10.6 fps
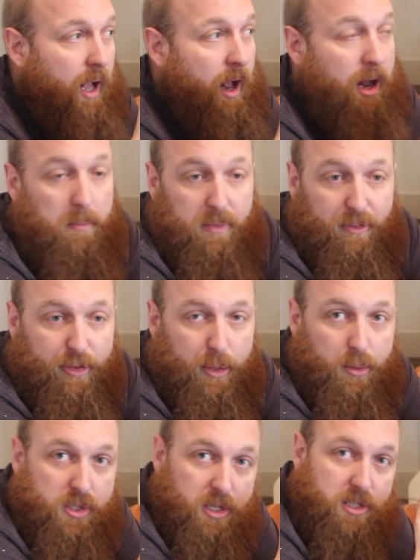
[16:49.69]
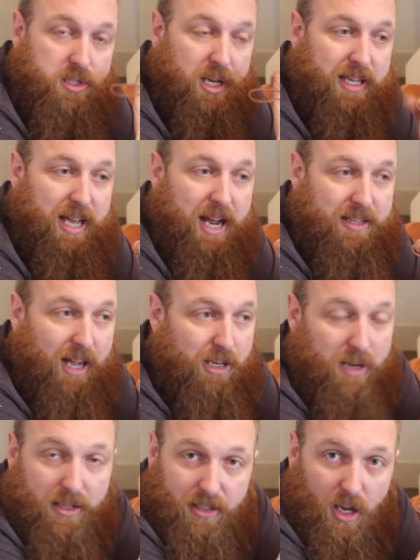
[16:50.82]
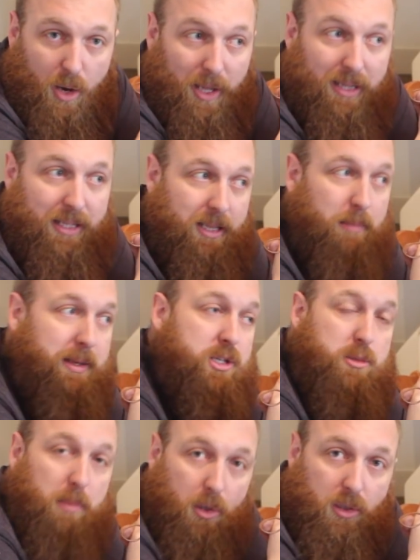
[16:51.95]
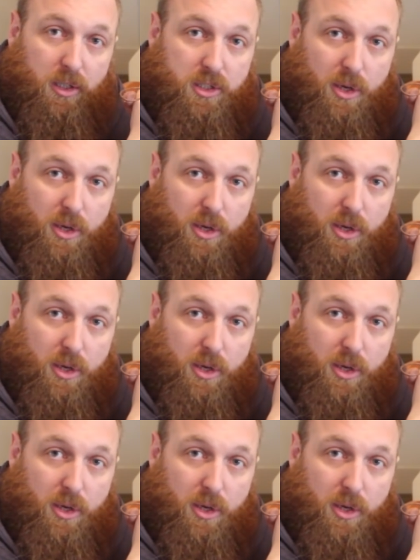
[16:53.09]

The fuses, again, I'd rather go a little bit smaller,